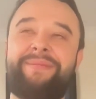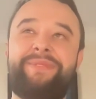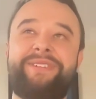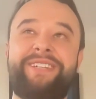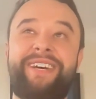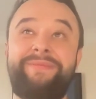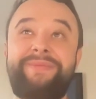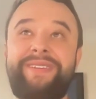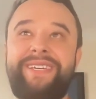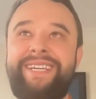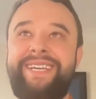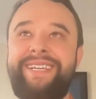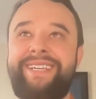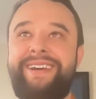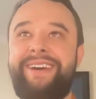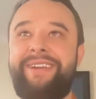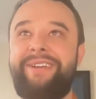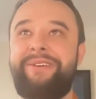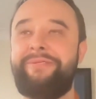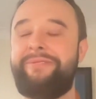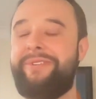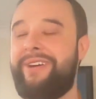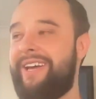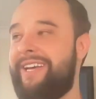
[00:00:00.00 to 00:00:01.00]
of times I did kind
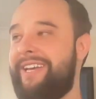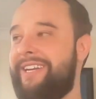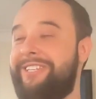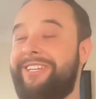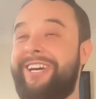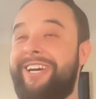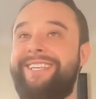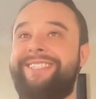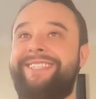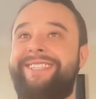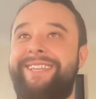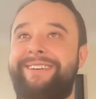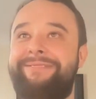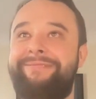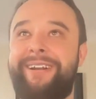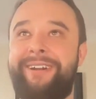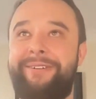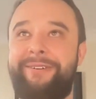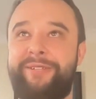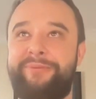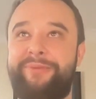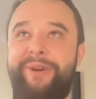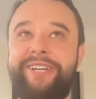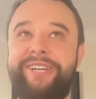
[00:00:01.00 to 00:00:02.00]
of adjust the regular
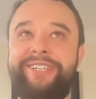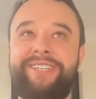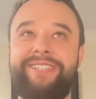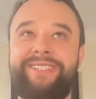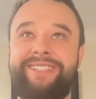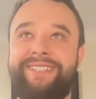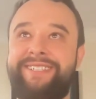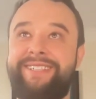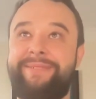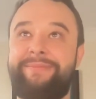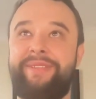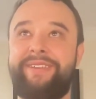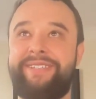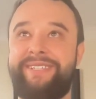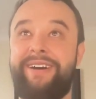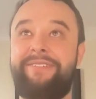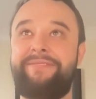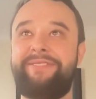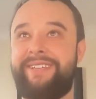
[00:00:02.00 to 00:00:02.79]
expressions and some of the stuff